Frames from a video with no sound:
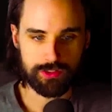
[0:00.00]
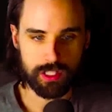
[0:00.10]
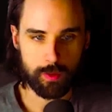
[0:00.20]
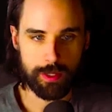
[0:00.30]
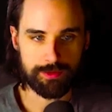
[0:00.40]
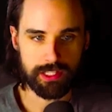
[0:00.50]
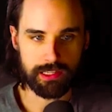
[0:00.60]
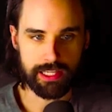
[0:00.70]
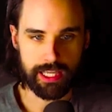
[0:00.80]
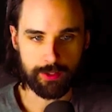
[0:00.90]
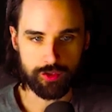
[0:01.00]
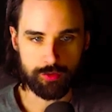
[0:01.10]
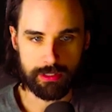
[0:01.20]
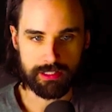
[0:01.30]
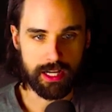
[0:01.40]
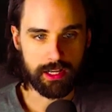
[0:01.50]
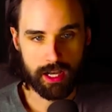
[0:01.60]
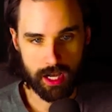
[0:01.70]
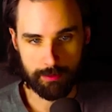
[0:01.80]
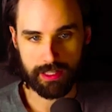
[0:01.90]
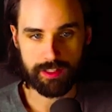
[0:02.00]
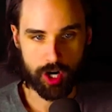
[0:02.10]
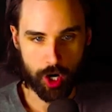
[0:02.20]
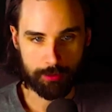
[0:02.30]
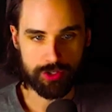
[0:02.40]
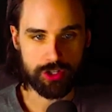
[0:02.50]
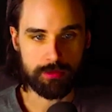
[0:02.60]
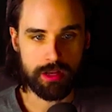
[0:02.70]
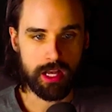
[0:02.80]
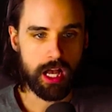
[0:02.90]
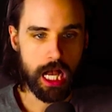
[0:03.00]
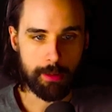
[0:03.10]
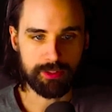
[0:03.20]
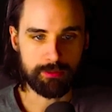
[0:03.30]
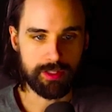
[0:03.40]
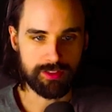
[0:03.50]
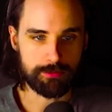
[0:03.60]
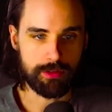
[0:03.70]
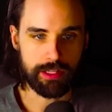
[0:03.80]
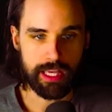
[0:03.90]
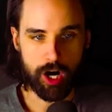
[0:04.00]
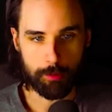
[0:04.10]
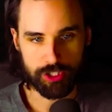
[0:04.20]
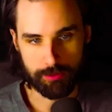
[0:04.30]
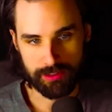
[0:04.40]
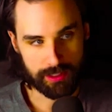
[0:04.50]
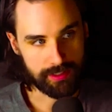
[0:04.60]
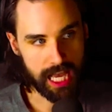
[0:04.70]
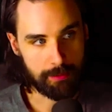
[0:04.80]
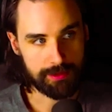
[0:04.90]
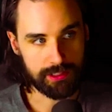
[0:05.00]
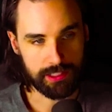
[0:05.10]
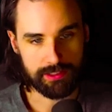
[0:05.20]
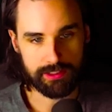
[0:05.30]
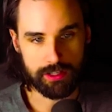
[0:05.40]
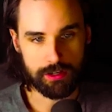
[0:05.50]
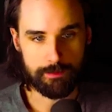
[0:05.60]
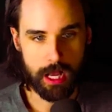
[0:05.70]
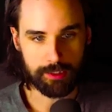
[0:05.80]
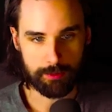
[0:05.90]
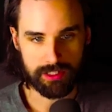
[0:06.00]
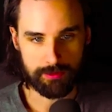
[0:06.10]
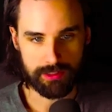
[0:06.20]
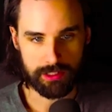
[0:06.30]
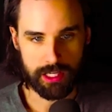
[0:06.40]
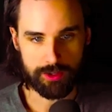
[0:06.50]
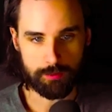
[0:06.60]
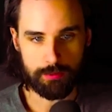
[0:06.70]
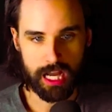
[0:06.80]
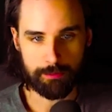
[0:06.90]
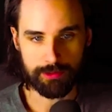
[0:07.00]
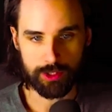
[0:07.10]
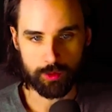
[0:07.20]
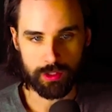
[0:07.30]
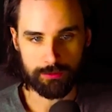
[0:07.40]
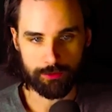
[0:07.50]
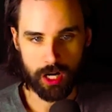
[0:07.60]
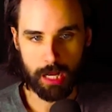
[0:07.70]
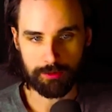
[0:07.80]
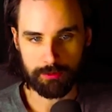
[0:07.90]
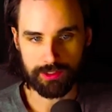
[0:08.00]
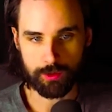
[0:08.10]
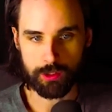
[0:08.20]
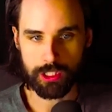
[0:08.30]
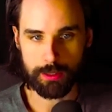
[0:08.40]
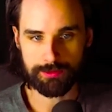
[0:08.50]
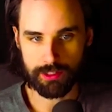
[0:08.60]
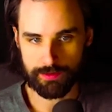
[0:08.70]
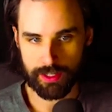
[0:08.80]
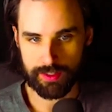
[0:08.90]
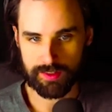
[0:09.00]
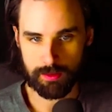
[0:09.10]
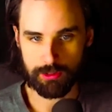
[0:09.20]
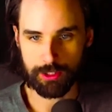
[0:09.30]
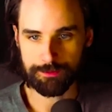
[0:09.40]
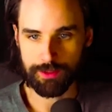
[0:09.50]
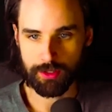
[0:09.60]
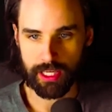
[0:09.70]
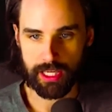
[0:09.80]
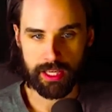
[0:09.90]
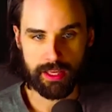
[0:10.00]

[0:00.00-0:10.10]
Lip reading: on a website like l2beat.com. You can see Arbitrum, Optimism. Okay, Arbitrum is at the top of the list here. Optimism is another popular one for optimistic rollups. They're very similar. Okay.